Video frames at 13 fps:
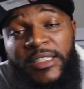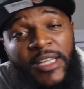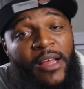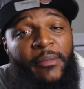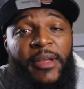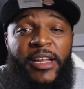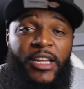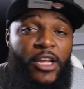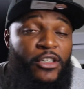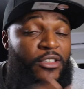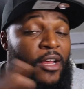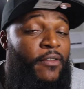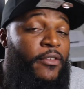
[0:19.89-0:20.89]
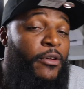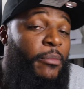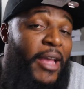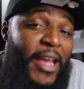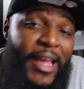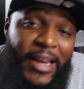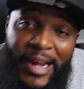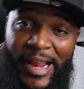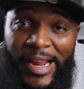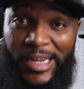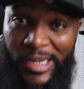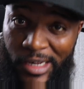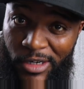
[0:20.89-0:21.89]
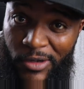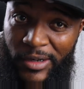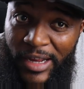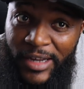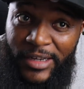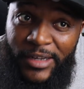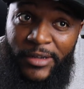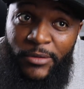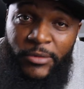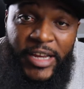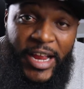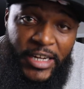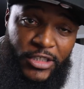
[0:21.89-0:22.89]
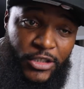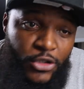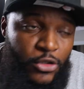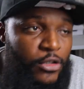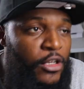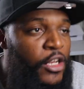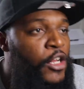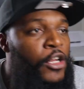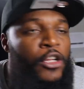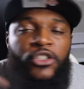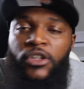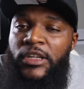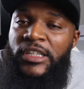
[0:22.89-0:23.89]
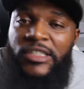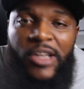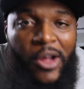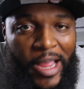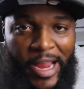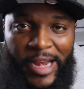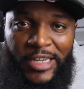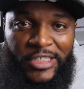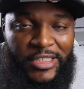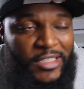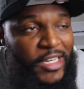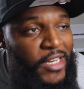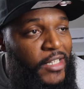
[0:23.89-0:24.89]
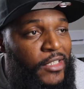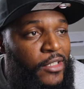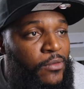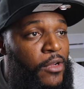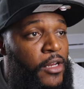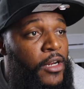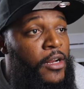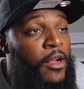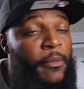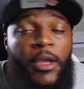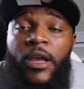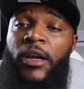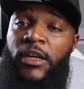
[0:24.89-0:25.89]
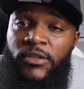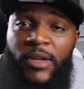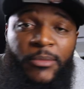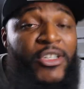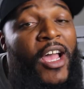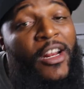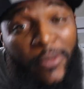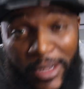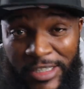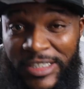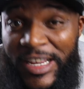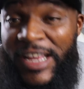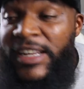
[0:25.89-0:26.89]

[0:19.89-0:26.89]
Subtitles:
Tom McDonald. So I feel bad that I ain't done no goddamn reaction to him. So let's go ahead and just get into Run It Up. Because I'm trying to run these